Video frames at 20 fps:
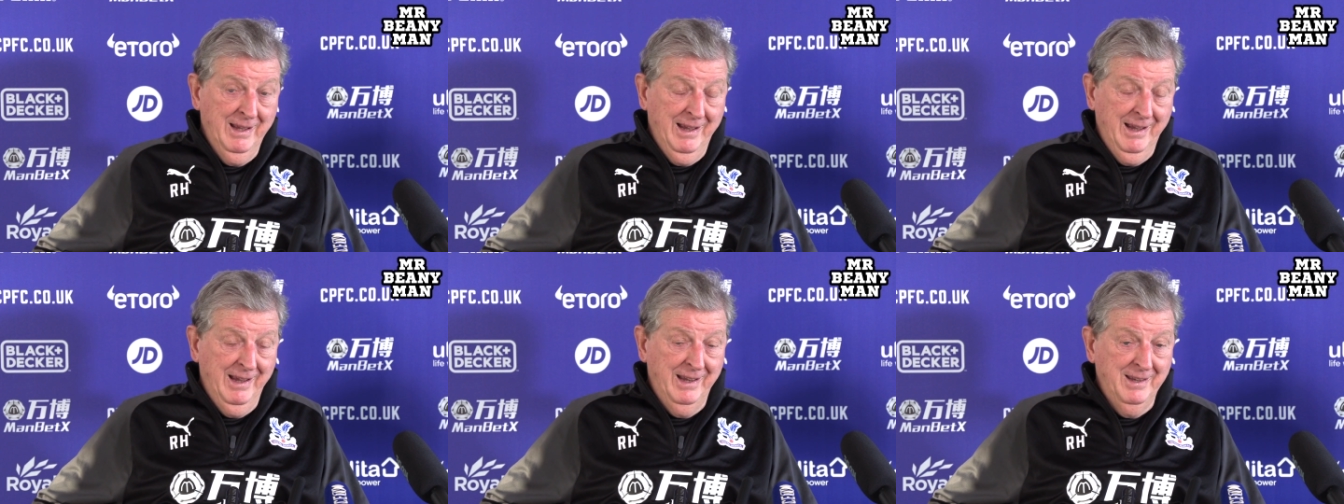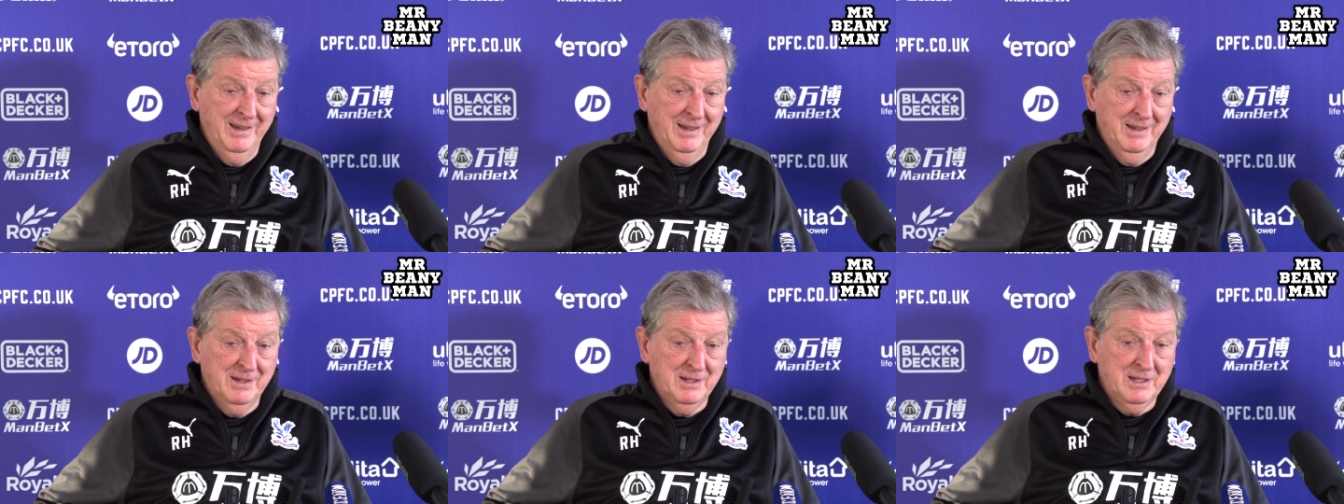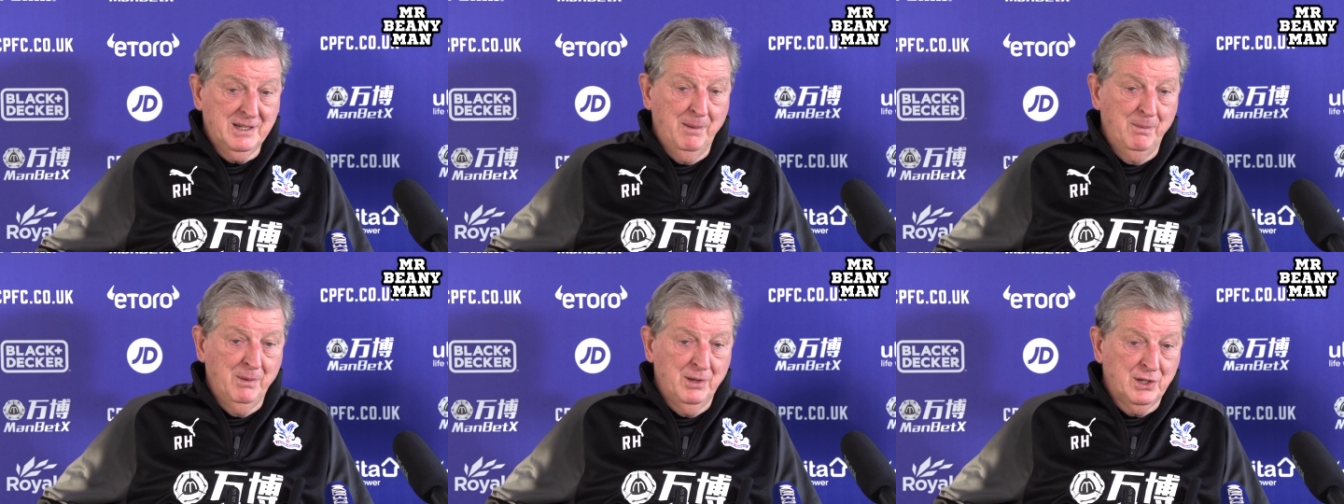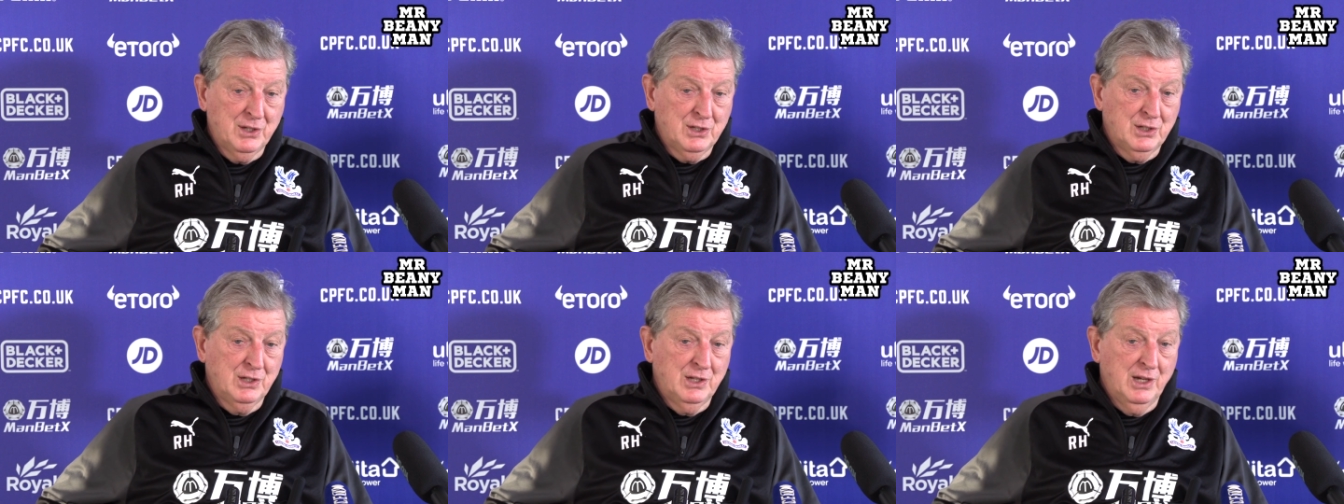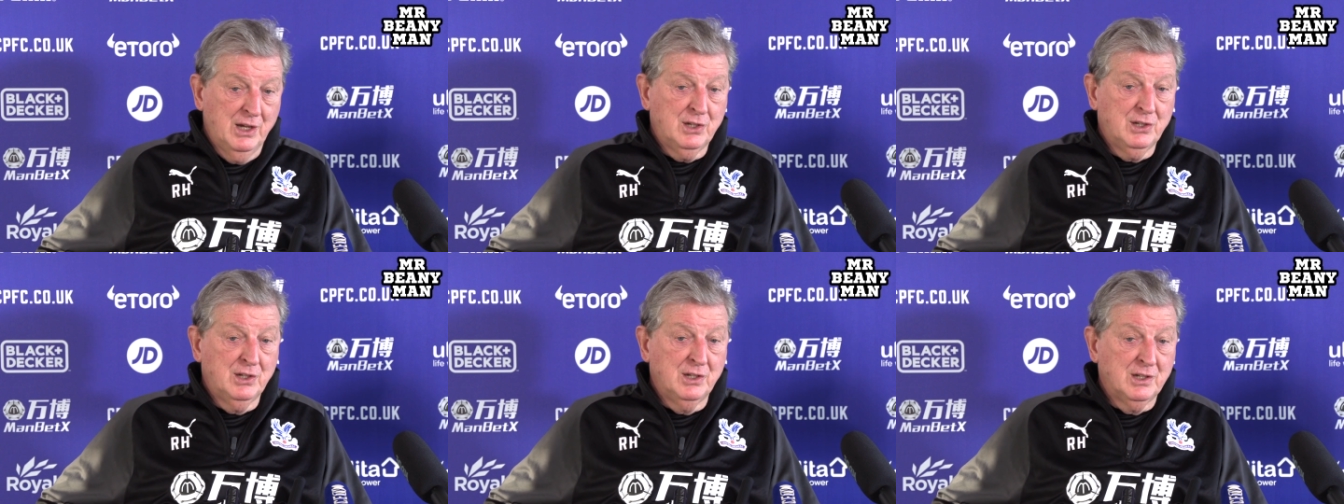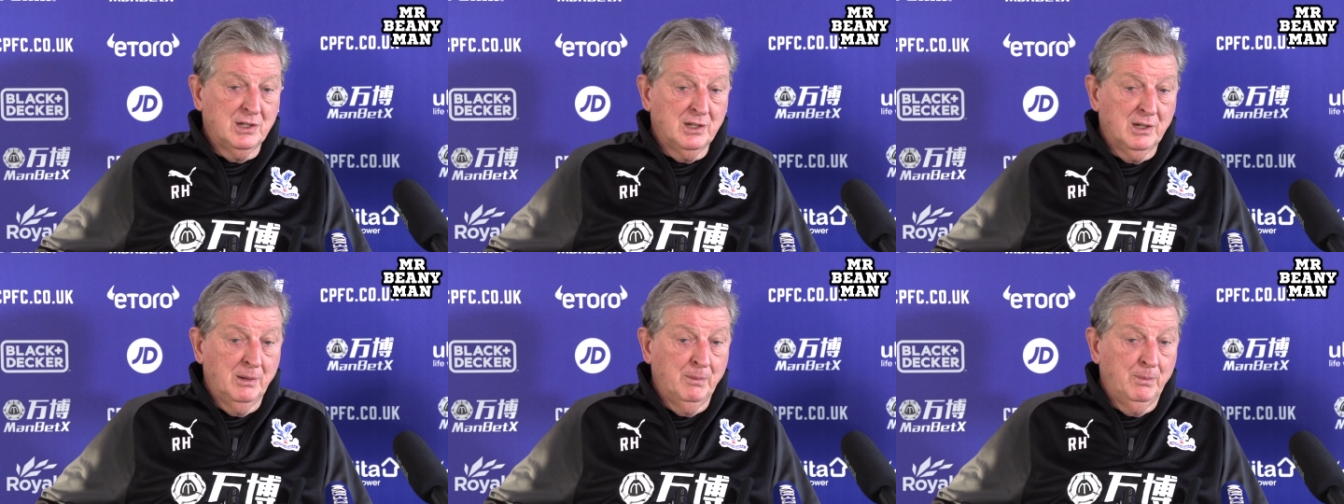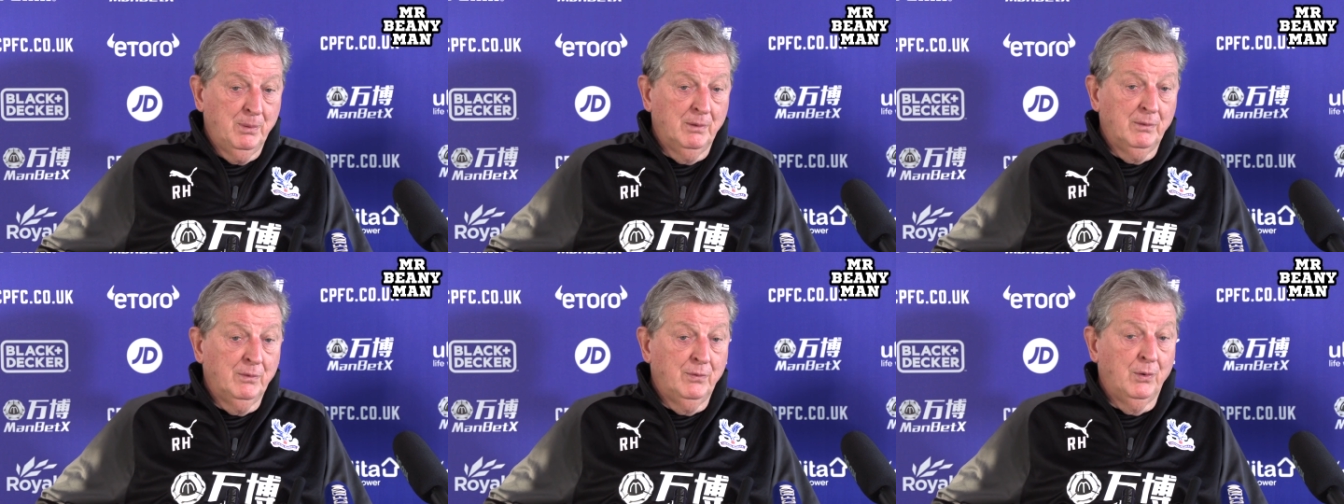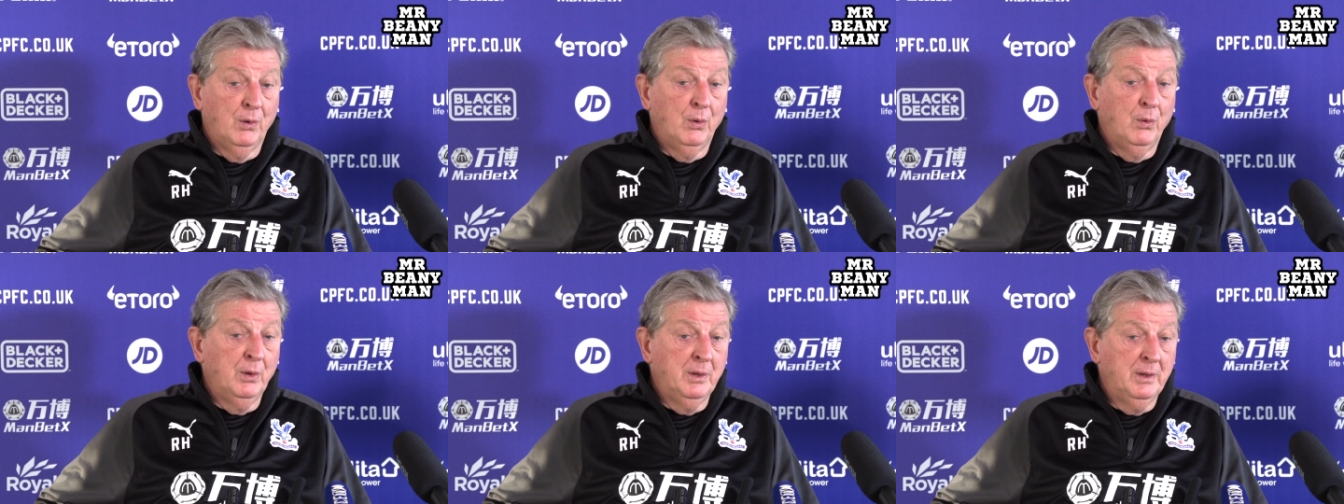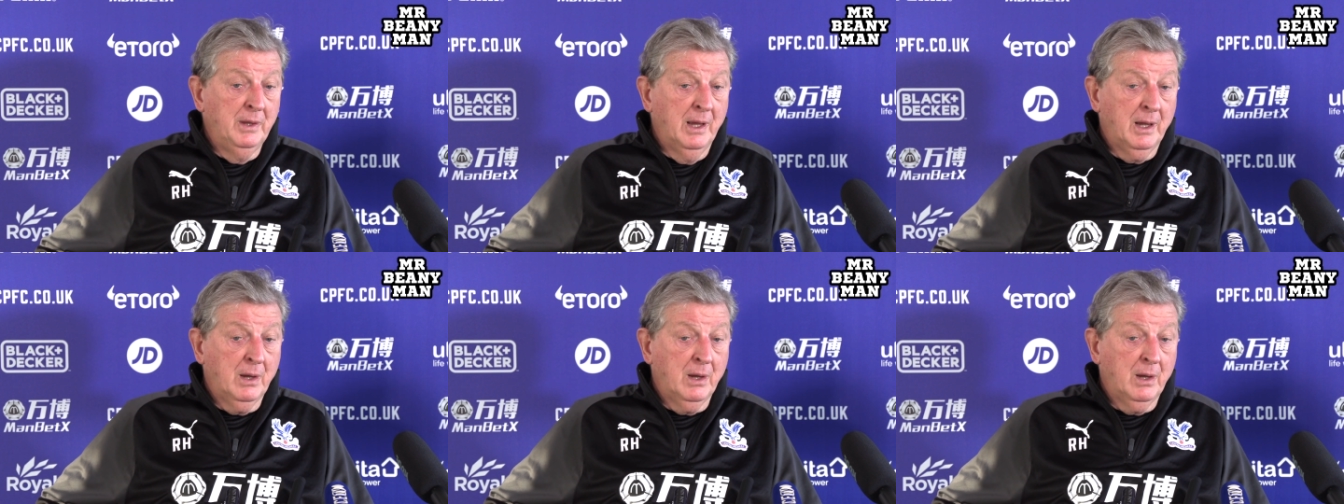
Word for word: And some of the suggestions that are put forward,